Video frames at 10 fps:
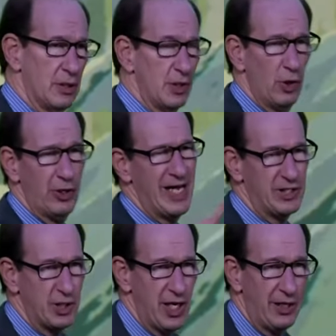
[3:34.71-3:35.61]
You're an
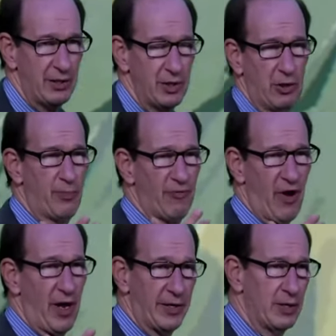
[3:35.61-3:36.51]
educator. You're a
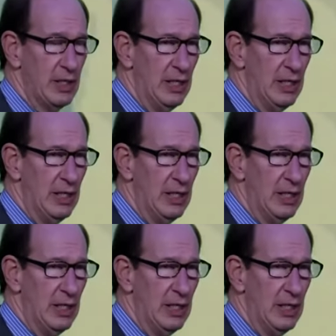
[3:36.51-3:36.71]
provider.